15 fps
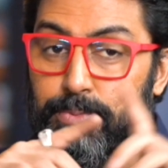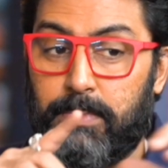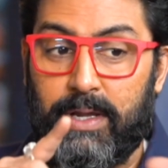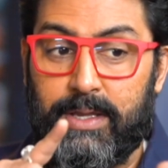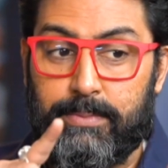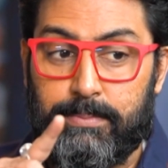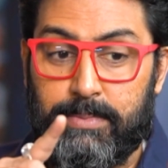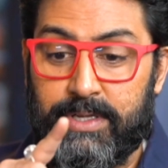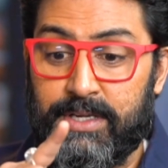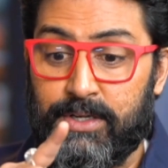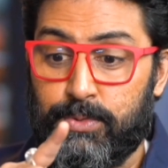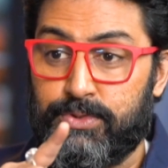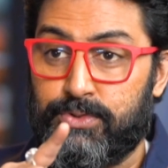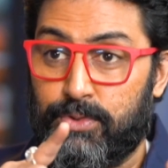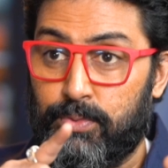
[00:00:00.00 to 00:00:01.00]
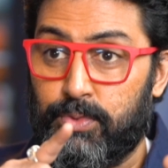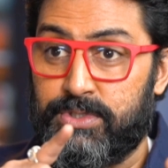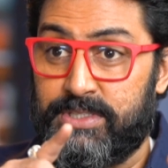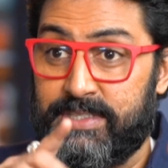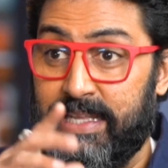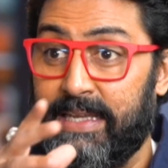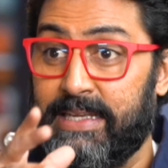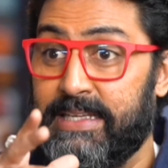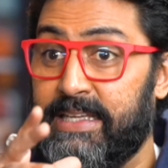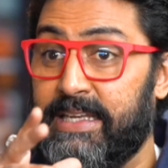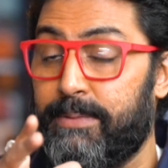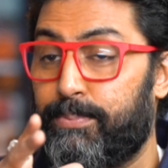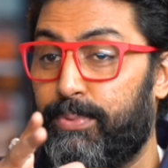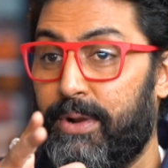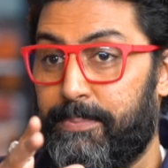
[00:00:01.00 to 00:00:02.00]
So Mayank was
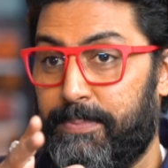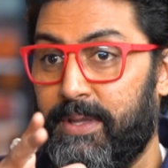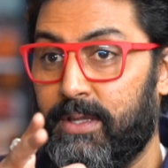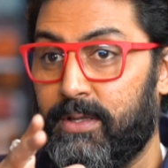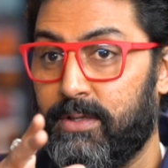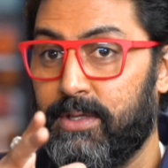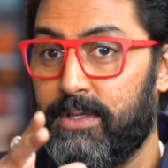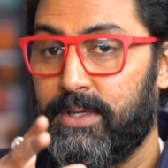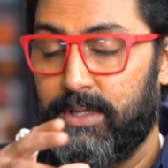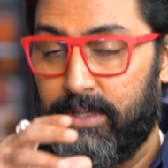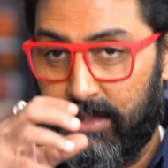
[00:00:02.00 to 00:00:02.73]
technically prepping,